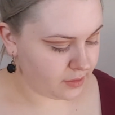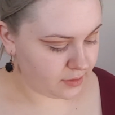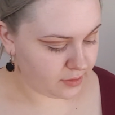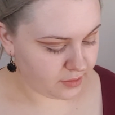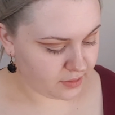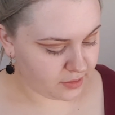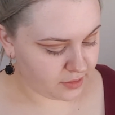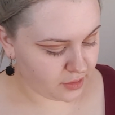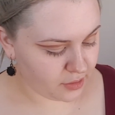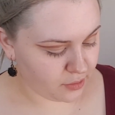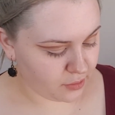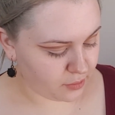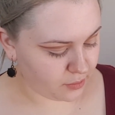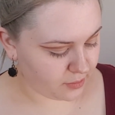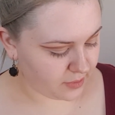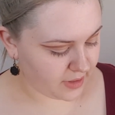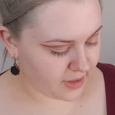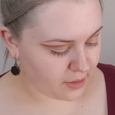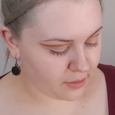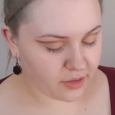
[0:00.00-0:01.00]
So
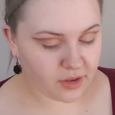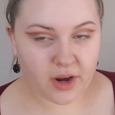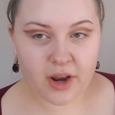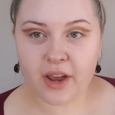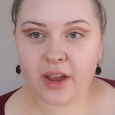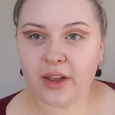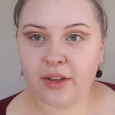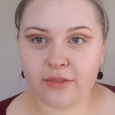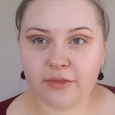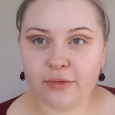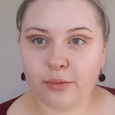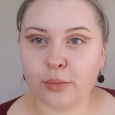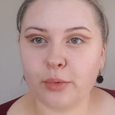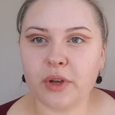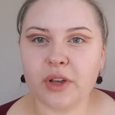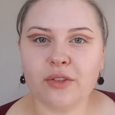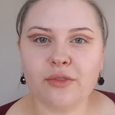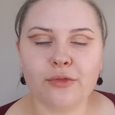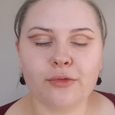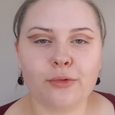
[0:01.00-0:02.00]
now that I've
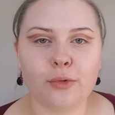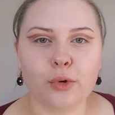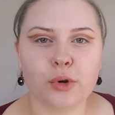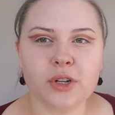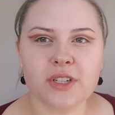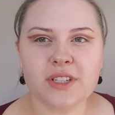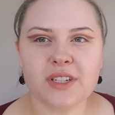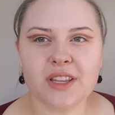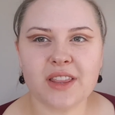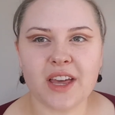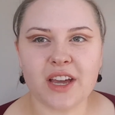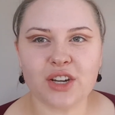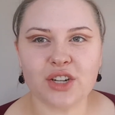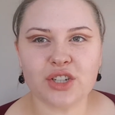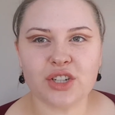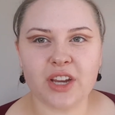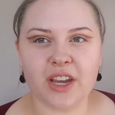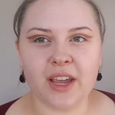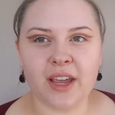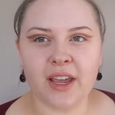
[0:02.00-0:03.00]
reinforced that
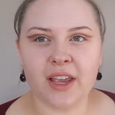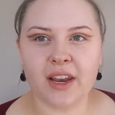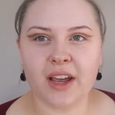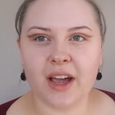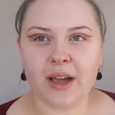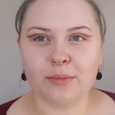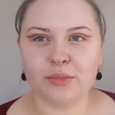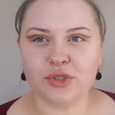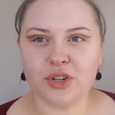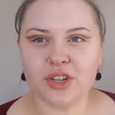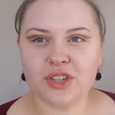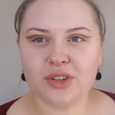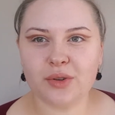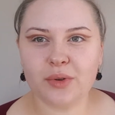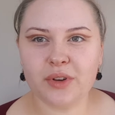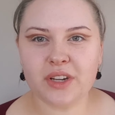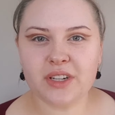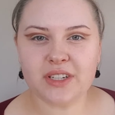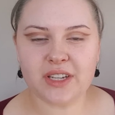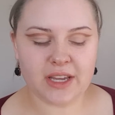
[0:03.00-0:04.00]
shade, I'm just
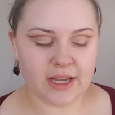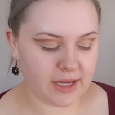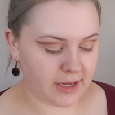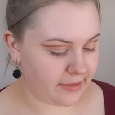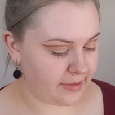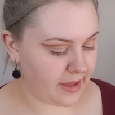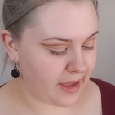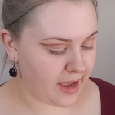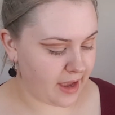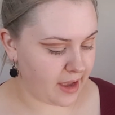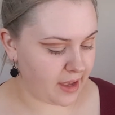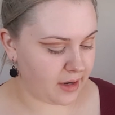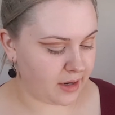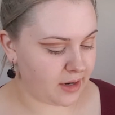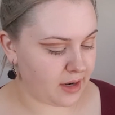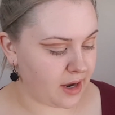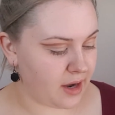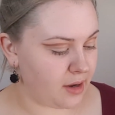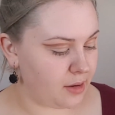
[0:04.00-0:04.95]
going to take that